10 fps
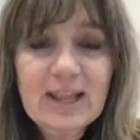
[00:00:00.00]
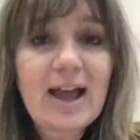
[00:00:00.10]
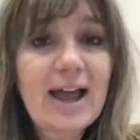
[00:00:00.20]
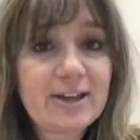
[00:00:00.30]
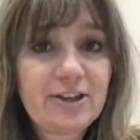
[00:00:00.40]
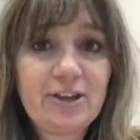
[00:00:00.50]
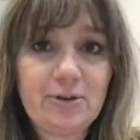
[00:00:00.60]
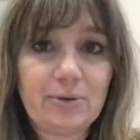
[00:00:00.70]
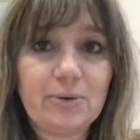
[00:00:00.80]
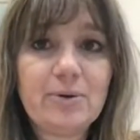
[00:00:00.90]

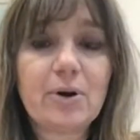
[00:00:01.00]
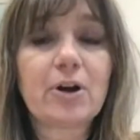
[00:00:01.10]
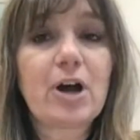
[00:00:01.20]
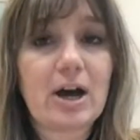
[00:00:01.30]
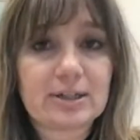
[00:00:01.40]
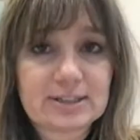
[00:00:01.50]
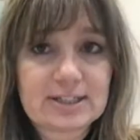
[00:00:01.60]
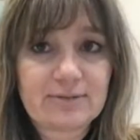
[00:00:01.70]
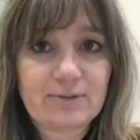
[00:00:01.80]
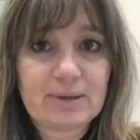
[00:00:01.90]
IQ or
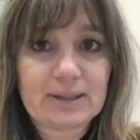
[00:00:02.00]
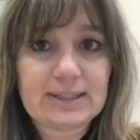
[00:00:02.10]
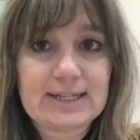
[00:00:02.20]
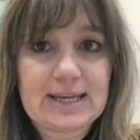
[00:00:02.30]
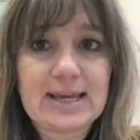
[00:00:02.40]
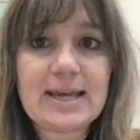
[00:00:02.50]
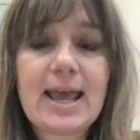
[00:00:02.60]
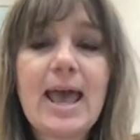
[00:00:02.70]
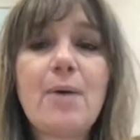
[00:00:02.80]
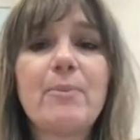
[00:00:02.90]
cognitive ability,
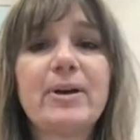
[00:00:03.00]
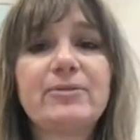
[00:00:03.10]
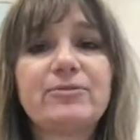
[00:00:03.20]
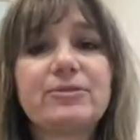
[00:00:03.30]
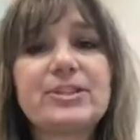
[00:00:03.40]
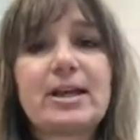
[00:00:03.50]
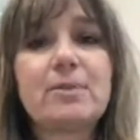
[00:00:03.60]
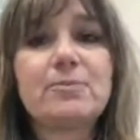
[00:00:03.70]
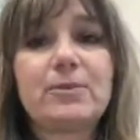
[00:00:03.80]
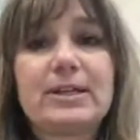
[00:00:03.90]
but for
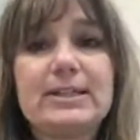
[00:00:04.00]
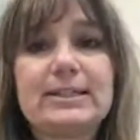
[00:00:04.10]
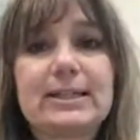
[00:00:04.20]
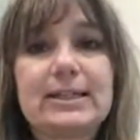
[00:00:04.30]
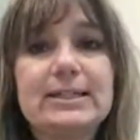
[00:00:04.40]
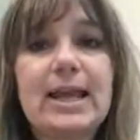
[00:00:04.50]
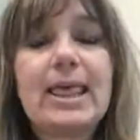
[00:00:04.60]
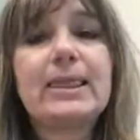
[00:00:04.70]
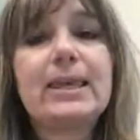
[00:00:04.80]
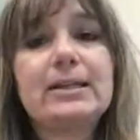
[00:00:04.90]
some reason,
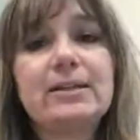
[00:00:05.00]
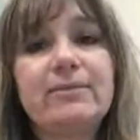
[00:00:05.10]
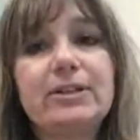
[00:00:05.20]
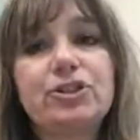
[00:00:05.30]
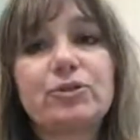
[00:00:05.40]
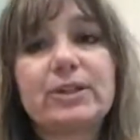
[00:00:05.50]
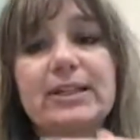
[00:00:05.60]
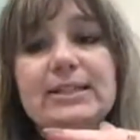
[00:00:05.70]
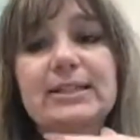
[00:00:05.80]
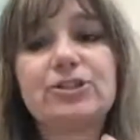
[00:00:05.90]
the individual
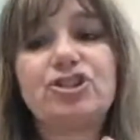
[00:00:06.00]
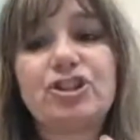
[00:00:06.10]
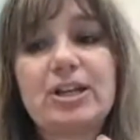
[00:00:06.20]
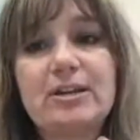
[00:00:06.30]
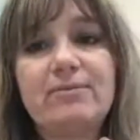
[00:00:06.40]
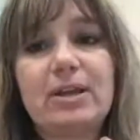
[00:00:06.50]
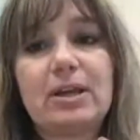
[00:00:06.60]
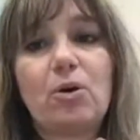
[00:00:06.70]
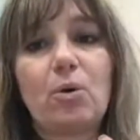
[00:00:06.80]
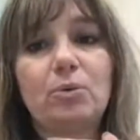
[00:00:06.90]
is
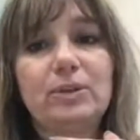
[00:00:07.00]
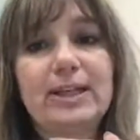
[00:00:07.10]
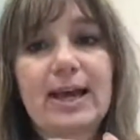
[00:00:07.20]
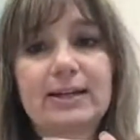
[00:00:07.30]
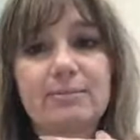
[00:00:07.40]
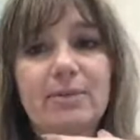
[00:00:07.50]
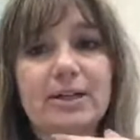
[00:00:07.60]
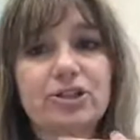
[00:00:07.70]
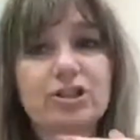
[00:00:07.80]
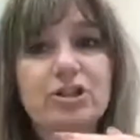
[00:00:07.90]
achieving only at a
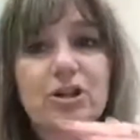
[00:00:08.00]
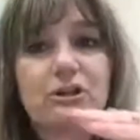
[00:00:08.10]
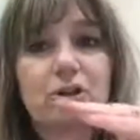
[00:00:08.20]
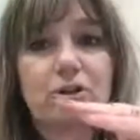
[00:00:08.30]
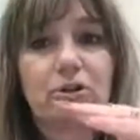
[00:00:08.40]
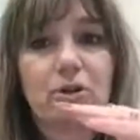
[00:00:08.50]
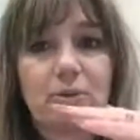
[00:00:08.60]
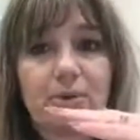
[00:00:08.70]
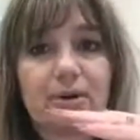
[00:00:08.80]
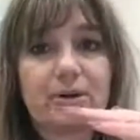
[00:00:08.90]
much
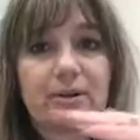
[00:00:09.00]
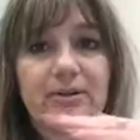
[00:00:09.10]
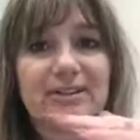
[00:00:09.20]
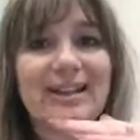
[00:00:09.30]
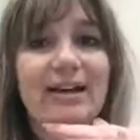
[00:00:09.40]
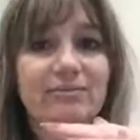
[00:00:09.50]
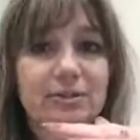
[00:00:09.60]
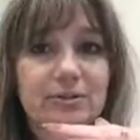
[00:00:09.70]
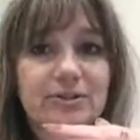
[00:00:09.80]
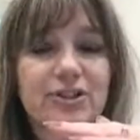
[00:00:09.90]
lower
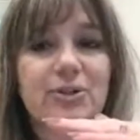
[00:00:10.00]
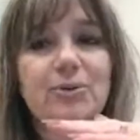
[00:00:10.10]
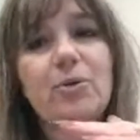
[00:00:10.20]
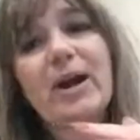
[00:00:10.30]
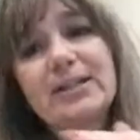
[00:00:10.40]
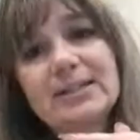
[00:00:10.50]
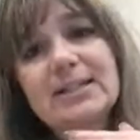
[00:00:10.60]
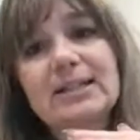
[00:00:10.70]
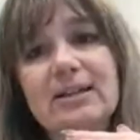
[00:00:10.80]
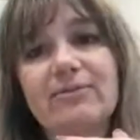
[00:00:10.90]
level. So, quite a
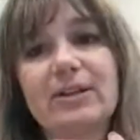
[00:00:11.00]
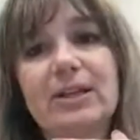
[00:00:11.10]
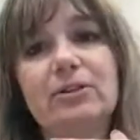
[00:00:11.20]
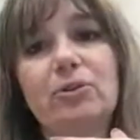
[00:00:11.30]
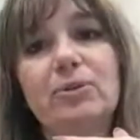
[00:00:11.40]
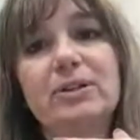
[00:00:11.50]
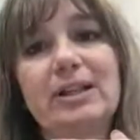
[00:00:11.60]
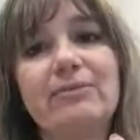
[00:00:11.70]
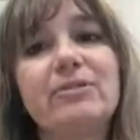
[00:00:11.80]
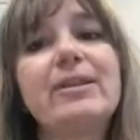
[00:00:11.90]
significant lower
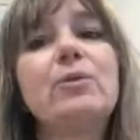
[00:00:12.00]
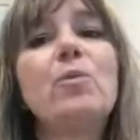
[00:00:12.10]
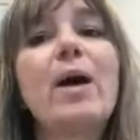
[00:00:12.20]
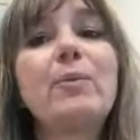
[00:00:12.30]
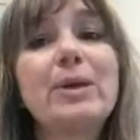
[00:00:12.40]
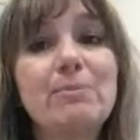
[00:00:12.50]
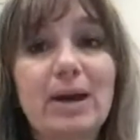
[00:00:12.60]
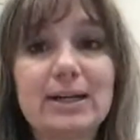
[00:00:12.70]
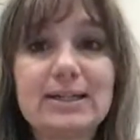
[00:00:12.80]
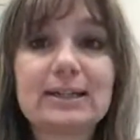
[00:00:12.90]
level than what we
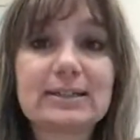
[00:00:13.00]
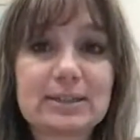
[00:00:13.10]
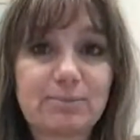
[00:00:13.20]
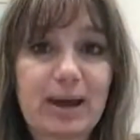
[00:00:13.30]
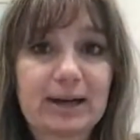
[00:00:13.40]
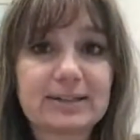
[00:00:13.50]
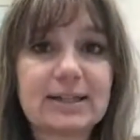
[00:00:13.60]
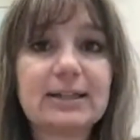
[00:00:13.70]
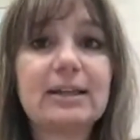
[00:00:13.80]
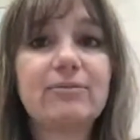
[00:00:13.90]
might expect
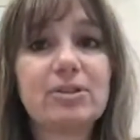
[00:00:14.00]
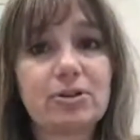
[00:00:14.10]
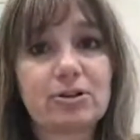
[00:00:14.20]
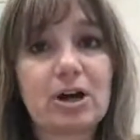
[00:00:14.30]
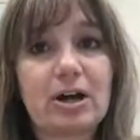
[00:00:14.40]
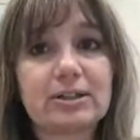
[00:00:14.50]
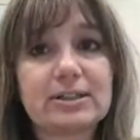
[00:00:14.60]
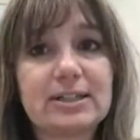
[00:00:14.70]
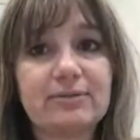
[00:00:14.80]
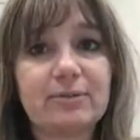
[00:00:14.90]
given their
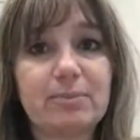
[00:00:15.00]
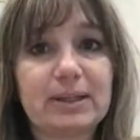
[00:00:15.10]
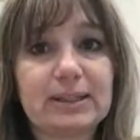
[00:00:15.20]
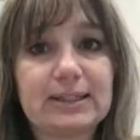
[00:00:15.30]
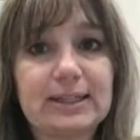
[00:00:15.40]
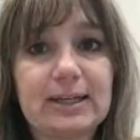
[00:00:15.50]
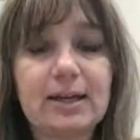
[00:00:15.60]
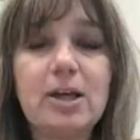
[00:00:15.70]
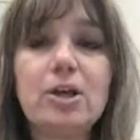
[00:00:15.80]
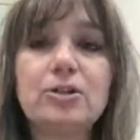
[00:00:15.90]
cognitive ability.
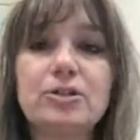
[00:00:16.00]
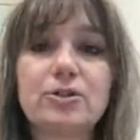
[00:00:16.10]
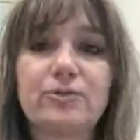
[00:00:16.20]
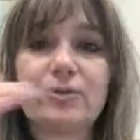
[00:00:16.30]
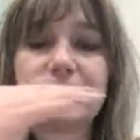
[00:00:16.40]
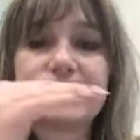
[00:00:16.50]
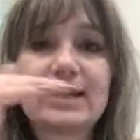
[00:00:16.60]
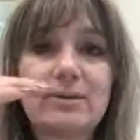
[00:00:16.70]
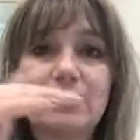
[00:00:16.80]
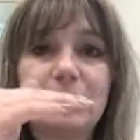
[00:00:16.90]
So, for
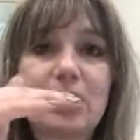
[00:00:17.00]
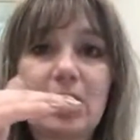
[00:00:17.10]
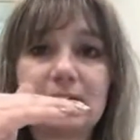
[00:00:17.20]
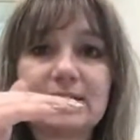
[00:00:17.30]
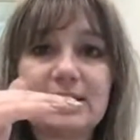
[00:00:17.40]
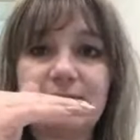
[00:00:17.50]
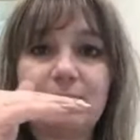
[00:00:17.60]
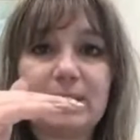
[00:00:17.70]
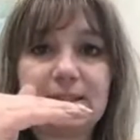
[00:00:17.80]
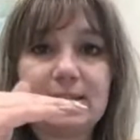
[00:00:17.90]
example, cognitive
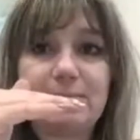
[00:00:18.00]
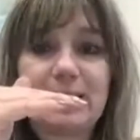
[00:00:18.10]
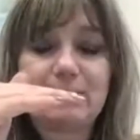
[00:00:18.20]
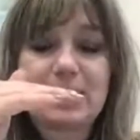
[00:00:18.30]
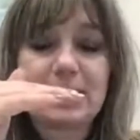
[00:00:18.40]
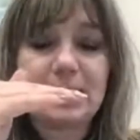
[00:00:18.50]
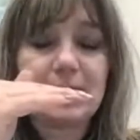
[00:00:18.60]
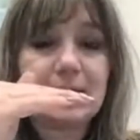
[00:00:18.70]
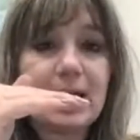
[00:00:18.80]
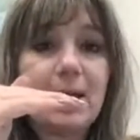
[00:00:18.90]
ability might be
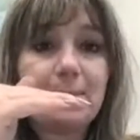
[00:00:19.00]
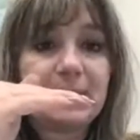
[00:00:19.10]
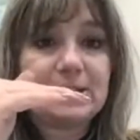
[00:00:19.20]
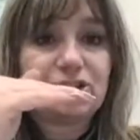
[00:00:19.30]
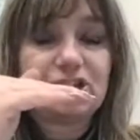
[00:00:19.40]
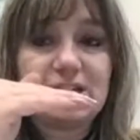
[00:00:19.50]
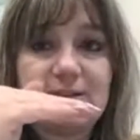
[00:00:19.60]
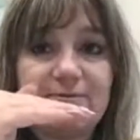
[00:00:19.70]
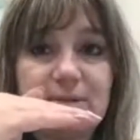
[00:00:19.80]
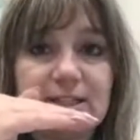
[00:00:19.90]
here, but
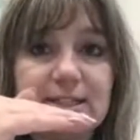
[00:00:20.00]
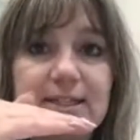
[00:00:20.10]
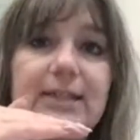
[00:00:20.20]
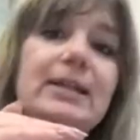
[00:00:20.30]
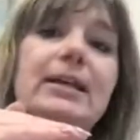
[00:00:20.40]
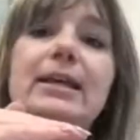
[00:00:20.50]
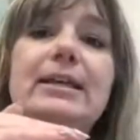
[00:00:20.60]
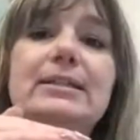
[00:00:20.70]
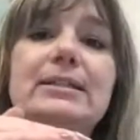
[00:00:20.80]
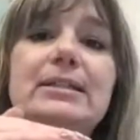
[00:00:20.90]
achievement
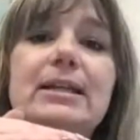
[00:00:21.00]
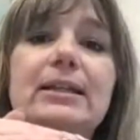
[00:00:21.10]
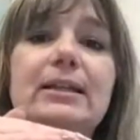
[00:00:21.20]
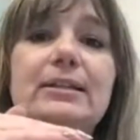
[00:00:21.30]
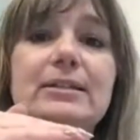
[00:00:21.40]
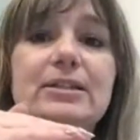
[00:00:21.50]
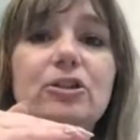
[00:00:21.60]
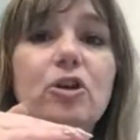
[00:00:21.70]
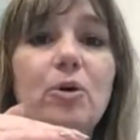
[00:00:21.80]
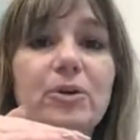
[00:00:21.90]
is
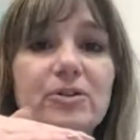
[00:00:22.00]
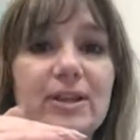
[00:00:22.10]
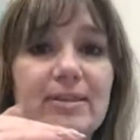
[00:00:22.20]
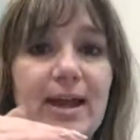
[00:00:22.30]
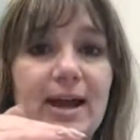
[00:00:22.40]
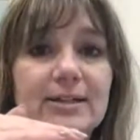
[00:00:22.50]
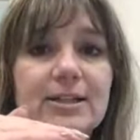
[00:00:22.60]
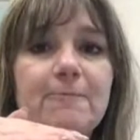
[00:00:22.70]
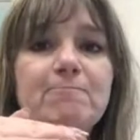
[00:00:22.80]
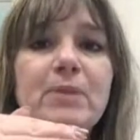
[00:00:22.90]
lower than that.
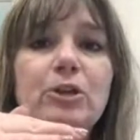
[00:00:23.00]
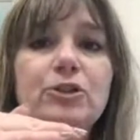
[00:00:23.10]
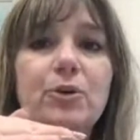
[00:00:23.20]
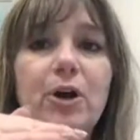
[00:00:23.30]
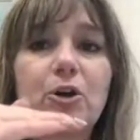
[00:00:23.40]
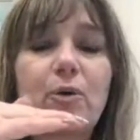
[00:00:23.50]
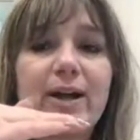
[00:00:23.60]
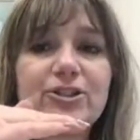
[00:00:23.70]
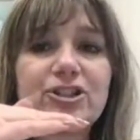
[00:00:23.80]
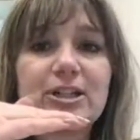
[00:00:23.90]
So, our
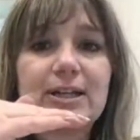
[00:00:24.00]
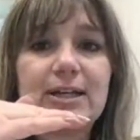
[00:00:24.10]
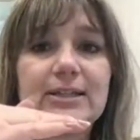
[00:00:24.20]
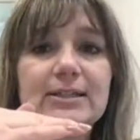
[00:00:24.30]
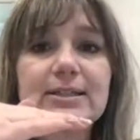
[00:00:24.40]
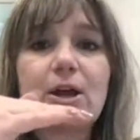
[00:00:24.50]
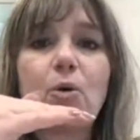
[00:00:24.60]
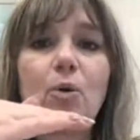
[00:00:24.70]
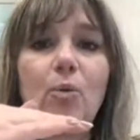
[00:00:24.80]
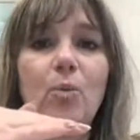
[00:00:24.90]
question is,
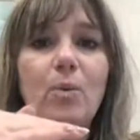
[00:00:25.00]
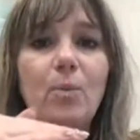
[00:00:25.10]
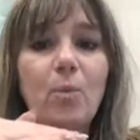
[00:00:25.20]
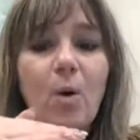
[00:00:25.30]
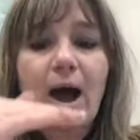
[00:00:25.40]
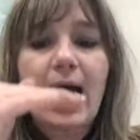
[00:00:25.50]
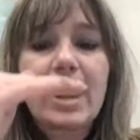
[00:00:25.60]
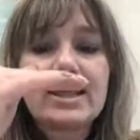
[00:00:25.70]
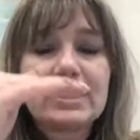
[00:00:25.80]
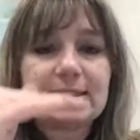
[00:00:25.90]
well,
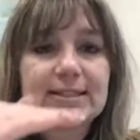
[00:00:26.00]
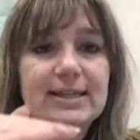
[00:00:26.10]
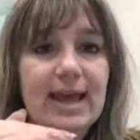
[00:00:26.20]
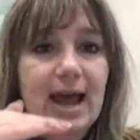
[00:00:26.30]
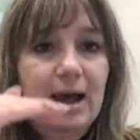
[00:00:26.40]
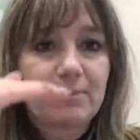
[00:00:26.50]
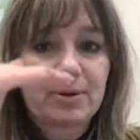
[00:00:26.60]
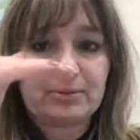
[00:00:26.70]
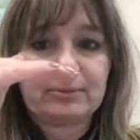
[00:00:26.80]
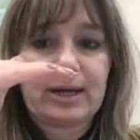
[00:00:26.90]
why this gap?
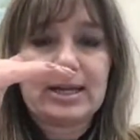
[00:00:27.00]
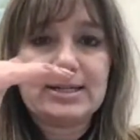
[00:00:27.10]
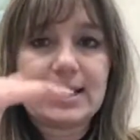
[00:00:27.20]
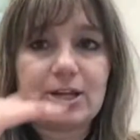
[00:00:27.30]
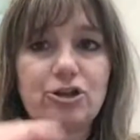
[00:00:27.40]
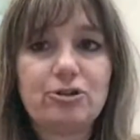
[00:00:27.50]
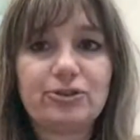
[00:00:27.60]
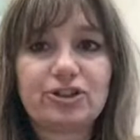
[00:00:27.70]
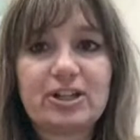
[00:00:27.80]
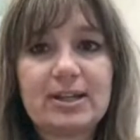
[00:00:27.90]
Right. And
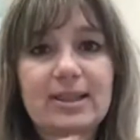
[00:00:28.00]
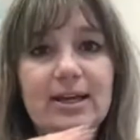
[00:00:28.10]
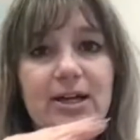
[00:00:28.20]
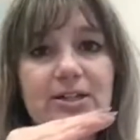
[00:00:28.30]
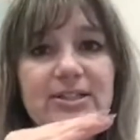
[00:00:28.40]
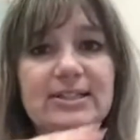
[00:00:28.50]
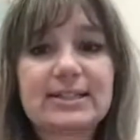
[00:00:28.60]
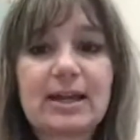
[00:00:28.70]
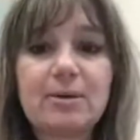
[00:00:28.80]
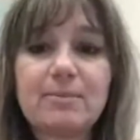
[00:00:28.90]
usually there's
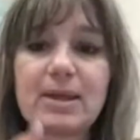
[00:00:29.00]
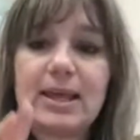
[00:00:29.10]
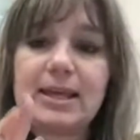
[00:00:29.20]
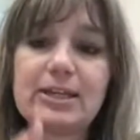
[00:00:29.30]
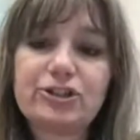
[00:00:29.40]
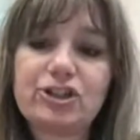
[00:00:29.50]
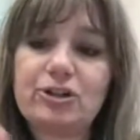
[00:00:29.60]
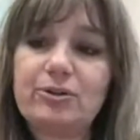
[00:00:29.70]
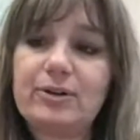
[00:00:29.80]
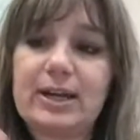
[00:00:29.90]
some
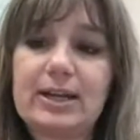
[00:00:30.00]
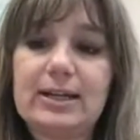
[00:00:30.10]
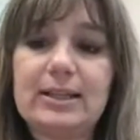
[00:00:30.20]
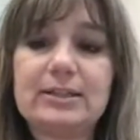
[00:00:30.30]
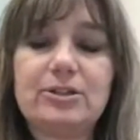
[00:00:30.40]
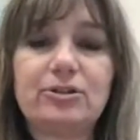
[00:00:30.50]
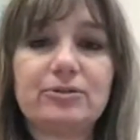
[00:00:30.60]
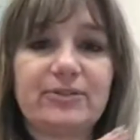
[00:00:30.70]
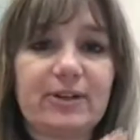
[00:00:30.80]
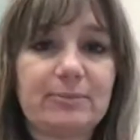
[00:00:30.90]
issue in the
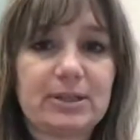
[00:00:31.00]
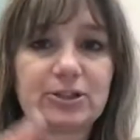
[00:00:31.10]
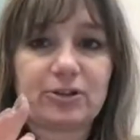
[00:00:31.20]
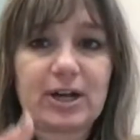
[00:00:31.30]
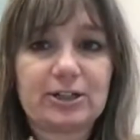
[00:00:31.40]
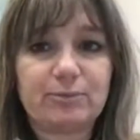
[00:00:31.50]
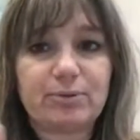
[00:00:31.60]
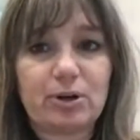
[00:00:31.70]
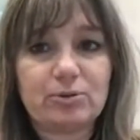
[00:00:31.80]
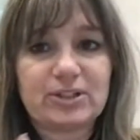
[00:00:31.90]
neurodevelopmental kind of
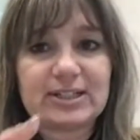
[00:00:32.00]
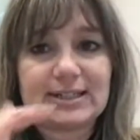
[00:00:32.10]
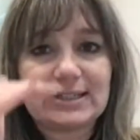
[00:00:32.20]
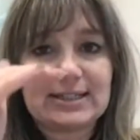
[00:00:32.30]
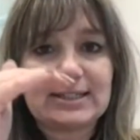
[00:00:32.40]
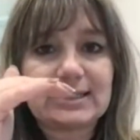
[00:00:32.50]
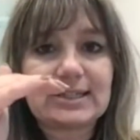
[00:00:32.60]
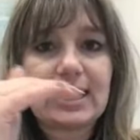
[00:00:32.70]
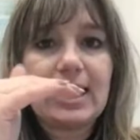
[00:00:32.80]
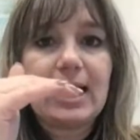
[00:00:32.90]
processes
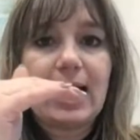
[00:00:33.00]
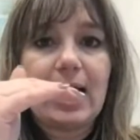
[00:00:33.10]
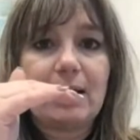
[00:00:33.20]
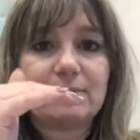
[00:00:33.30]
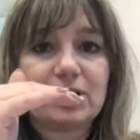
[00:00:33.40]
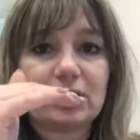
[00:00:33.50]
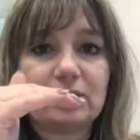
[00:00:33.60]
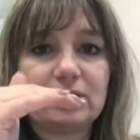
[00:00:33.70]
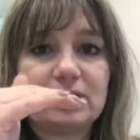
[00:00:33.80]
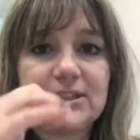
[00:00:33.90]
to
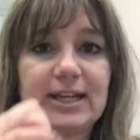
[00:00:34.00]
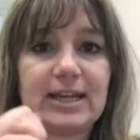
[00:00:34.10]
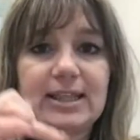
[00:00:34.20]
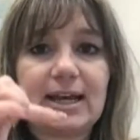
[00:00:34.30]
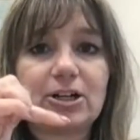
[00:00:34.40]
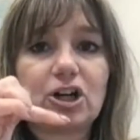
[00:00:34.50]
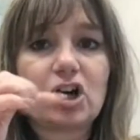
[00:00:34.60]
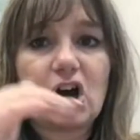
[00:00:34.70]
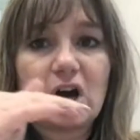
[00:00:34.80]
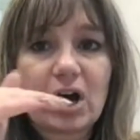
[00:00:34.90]
learning that are
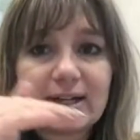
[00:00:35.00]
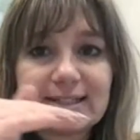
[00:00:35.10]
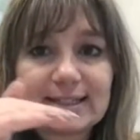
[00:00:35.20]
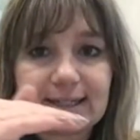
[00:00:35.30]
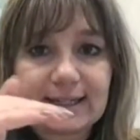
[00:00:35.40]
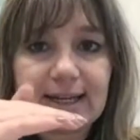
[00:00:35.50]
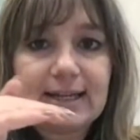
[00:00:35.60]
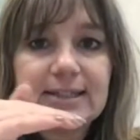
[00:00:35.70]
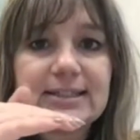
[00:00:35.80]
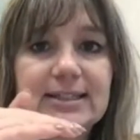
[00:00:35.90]
causing
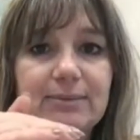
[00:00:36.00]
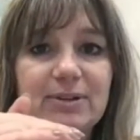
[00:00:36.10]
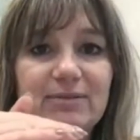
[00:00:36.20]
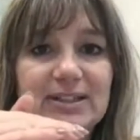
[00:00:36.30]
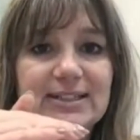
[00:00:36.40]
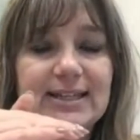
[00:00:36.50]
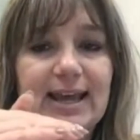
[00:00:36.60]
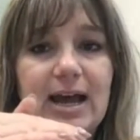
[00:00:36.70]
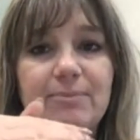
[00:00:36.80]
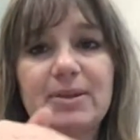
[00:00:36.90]
some of this
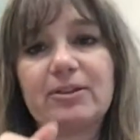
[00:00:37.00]
gap.